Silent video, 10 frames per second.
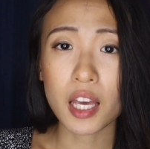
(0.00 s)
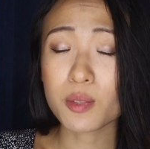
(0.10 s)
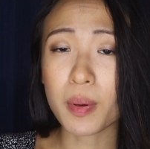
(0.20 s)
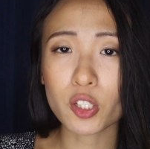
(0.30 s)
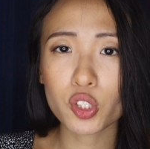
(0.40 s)

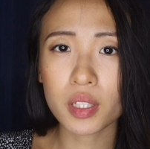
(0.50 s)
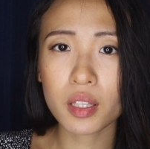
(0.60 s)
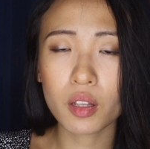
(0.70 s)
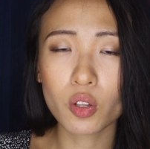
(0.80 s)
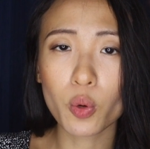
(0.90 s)

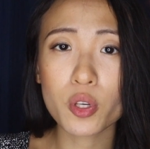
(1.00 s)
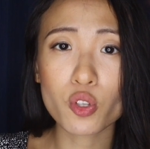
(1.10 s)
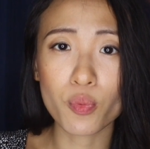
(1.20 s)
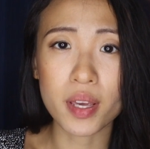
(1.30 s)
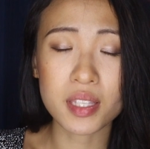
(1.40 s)
Especially lowers
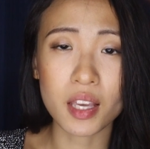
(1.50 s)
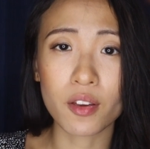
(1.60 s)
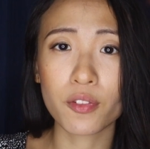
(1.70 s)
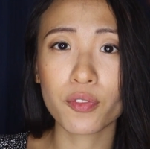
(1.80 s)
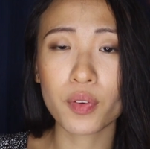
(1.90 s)
your risk
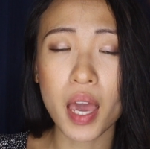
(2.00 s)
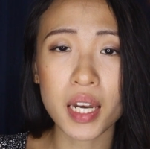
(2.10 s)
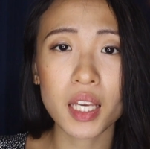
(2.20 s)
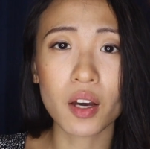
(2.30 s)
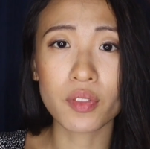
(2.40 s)
if
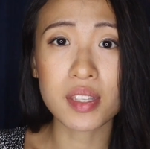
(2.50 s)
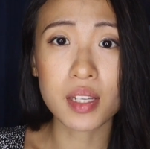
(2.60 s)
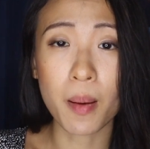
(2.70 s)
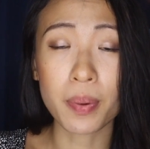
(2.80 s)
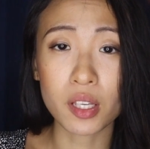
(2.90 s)
any of these
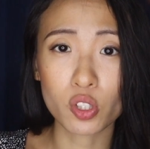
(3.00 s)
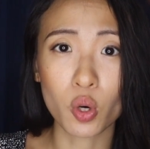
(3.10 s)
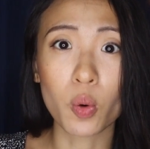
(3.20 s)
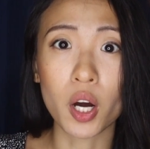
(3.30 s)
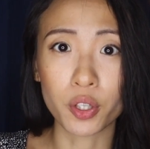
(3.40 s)
companies
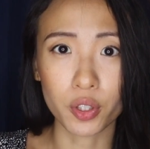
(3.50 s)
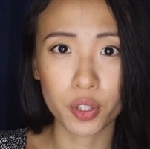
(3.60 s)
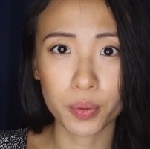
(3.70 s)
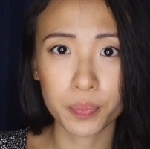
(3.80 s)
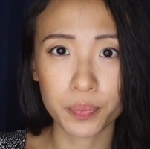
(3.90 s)
go
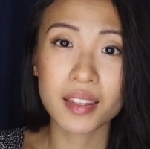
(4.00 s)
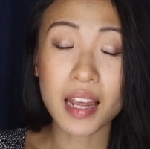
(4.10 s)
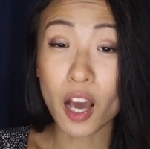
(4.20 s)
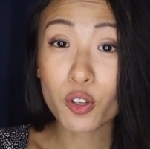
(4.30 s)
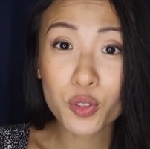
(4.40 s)
under.
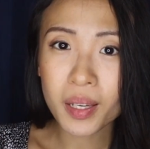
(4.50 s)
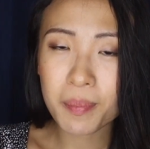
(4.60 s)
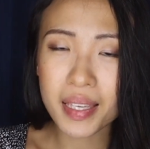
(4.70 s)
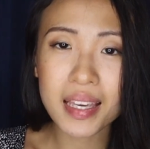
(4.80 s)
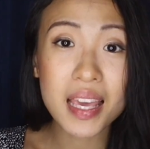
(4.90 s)
Now you can
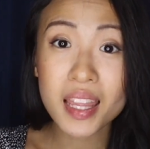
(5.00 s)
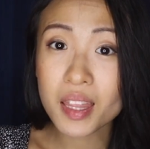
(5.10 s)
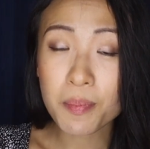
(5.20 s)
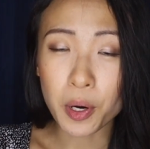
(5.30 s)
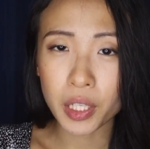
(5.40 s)
be in
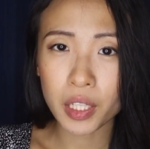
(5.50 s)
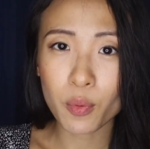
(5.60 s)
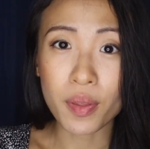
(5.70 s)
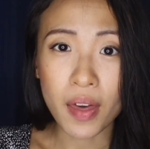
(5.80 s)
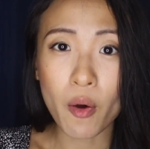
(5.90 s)
the market
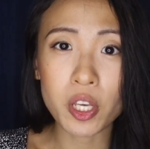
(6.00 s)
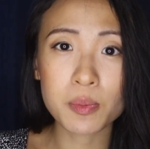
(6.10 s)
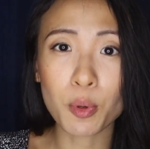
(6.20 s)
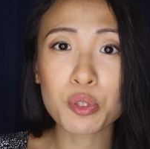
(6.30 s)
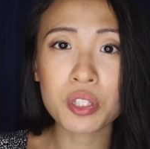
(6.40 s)
without
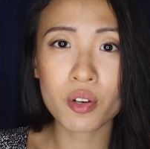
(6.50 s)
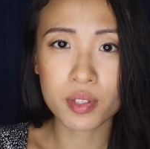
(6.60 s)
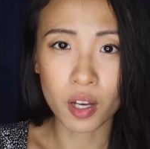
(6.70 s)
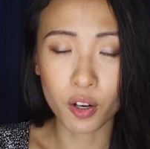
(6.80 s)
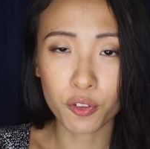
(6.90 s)
exposing
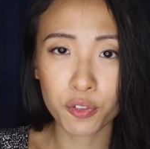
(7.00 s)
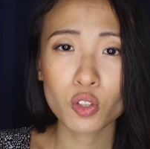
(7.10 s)
yourself